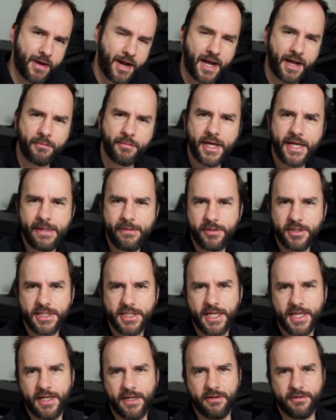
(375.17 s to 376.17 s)
matte papers
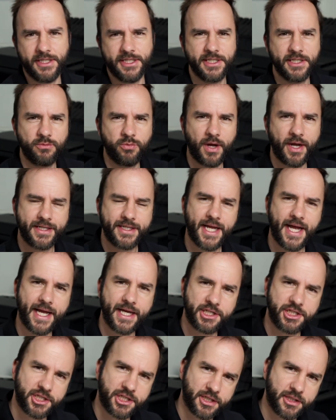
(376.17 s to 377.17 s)
here. This is where
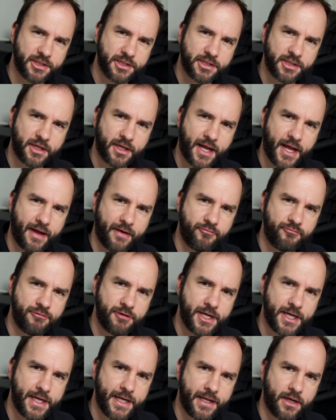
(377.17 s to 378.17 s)
textures can
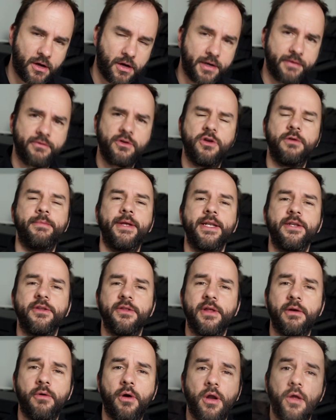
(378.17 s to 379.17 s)
really kind of come into
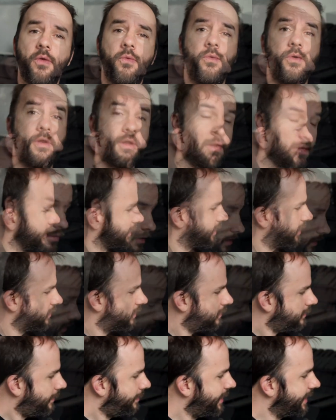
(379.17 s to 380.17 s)
their own. So I've
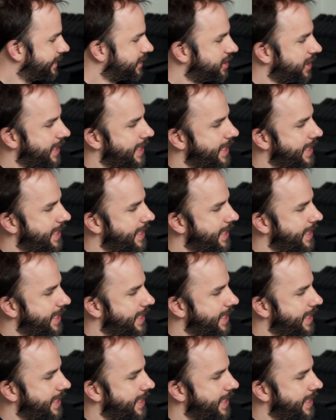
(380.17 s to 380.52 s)
got a picture